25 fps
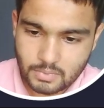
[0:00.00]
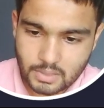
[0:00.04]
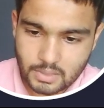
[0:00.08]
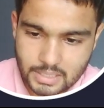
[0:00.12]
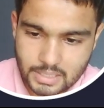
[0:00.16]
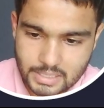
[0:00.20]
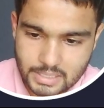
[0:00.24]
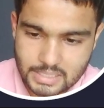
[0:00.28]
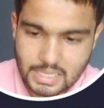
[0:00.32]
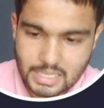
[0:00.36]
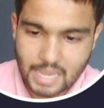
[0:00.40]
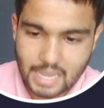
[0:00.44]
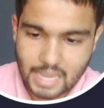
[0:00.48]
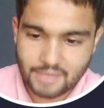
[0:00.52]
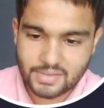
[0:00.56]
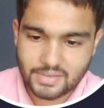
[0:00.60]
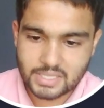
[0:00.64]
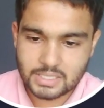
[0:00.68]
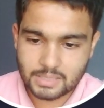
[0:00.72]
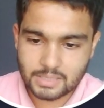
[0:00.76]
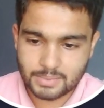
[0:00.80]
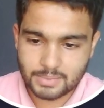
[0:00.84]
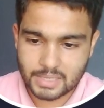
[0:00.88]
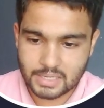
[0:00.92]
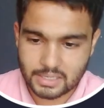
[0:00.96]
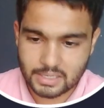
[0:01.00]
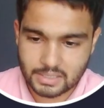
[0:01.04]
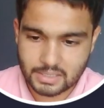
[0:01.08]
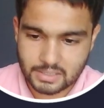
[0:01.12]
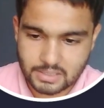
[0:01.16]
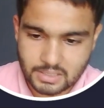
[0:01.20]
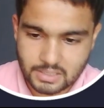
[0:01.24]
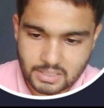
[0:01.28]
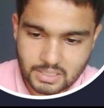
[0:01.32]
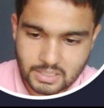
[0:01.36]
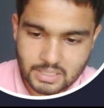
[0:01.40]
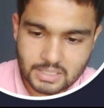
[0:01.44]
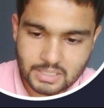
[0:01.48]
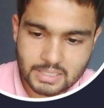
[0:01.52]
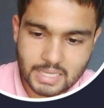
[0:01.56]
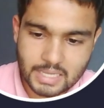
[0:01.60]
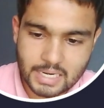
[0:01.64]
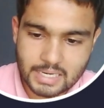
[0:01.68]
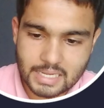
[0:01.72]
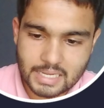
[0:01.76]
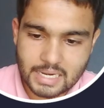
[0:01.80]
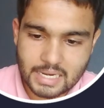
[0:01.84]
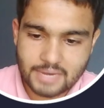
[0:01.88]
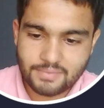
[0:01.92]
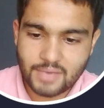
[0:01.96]
It is having some errors.
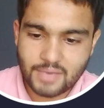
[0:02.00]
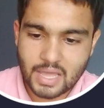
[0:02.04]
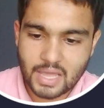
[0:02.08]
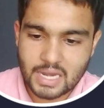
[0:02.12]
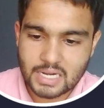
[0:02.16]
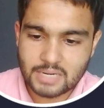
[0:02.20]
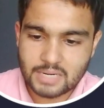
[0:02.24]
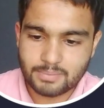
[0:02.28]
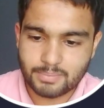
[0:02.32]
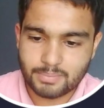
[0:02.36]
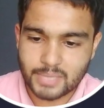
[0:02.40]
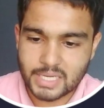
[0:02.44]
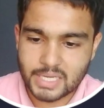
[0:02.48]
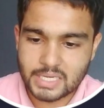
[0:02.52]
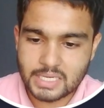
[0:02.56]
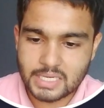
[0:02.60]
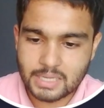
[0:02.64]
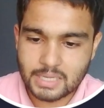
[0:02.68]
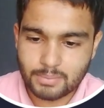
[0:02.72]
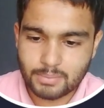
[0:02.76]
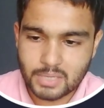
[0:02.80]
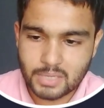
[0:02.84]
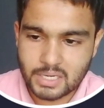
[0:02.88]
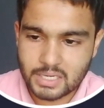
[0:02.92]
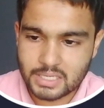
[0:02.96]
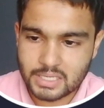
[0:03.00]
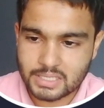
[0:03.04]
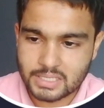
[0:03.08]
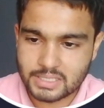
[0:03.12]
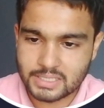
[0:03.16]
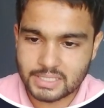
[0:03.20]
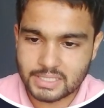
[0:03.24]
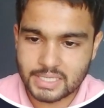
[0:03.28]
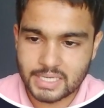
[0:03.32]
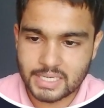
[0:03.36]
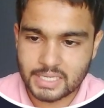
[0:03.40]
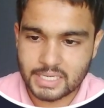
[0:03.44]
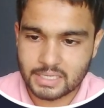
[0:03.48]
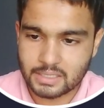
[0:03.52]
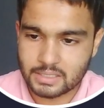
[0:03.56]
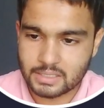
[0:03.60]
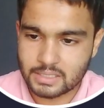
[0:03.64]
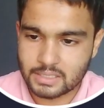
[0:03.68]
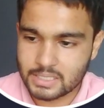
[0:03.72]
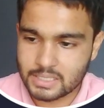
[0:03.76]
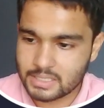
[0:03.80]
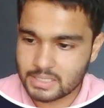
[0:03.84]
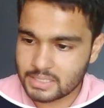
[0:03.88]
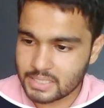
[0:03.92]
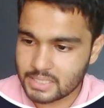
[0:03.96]
That invalid big number string,
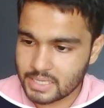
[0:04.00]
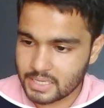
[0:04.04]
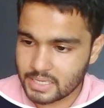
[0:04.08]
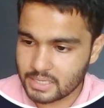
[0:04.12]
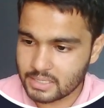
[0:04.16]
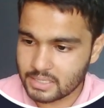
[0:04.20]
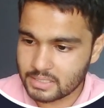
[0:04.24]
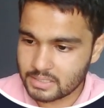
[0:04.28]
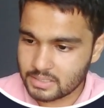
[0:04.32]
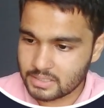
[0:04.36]
it say.